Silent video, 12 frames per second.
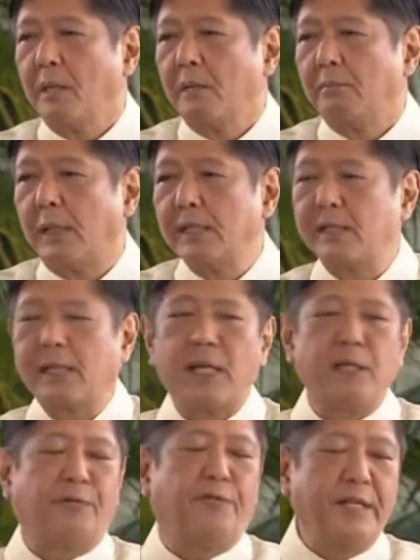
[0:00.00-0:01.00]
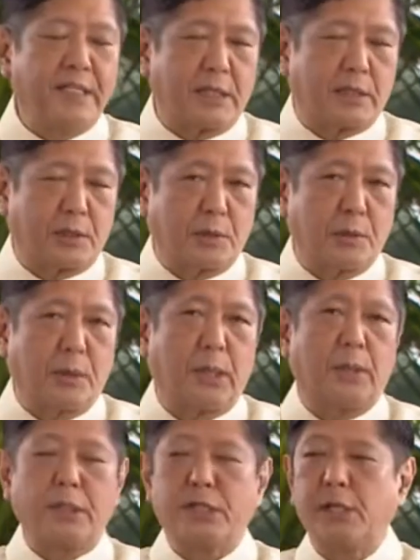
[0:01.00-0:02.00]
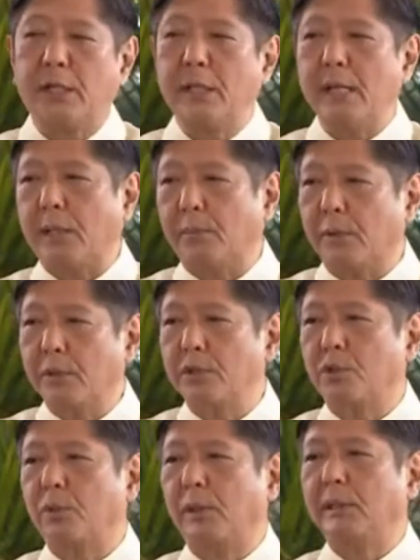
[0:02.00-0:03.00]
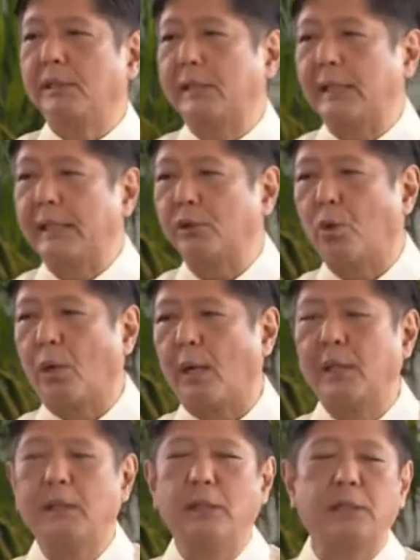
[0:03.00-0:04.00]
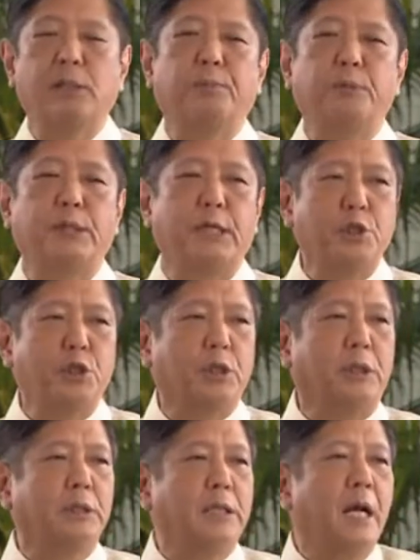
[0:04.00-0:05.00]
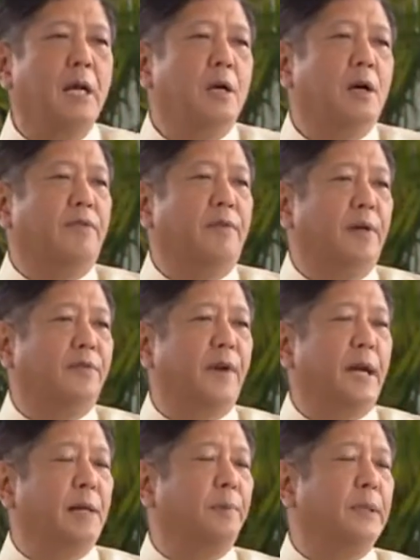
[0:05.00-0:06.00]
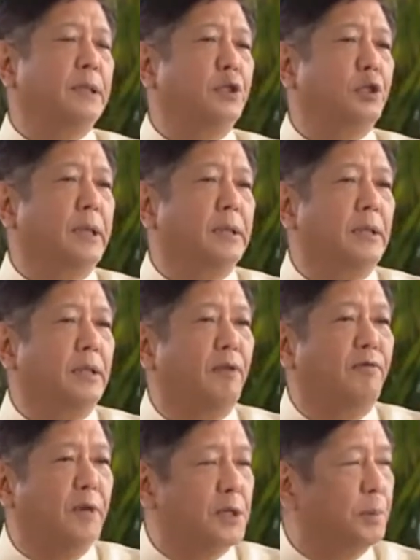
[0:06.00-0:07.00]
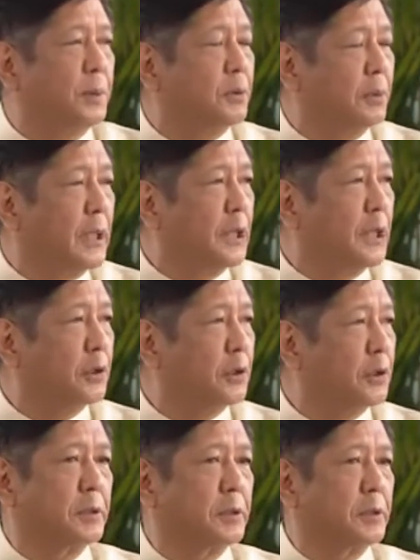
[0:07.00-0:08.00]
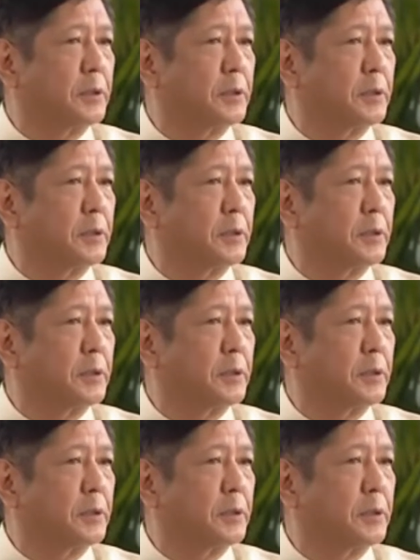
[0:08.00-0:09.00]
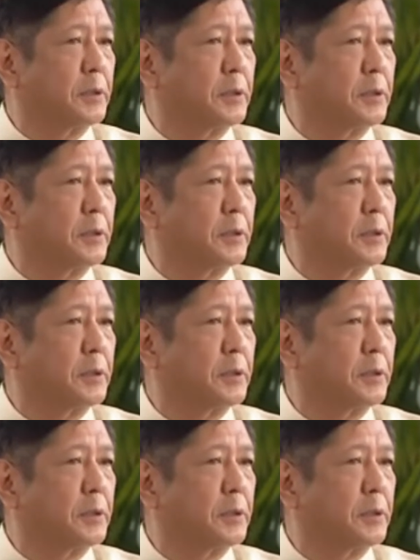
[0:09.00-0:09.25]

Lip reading: My state visits to our ASEAN neighbors will seek to harness the potentials of our vibrant trade and investment relations. As such,